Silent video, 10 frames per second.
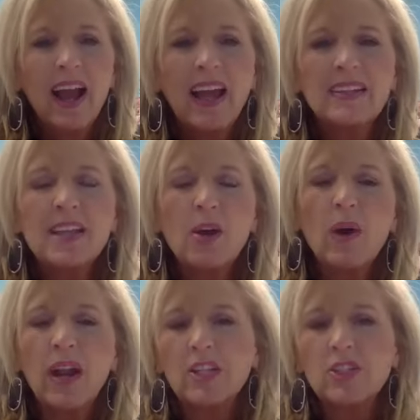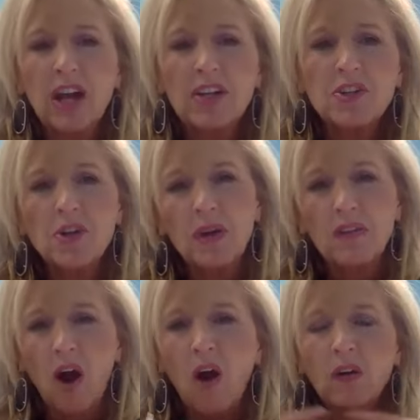and so what I try to do with
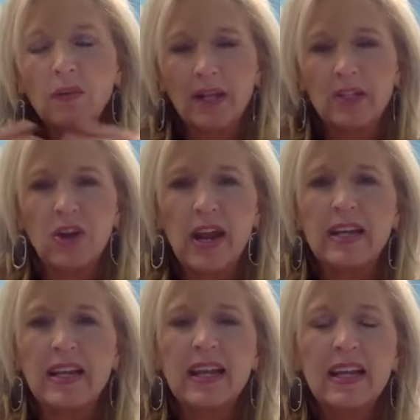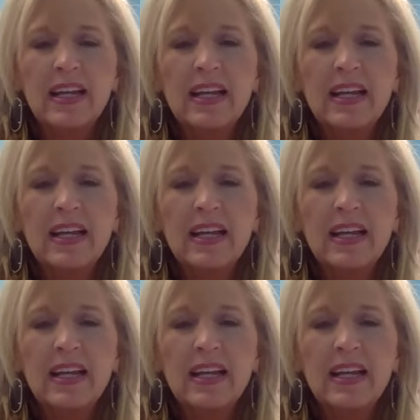all of my training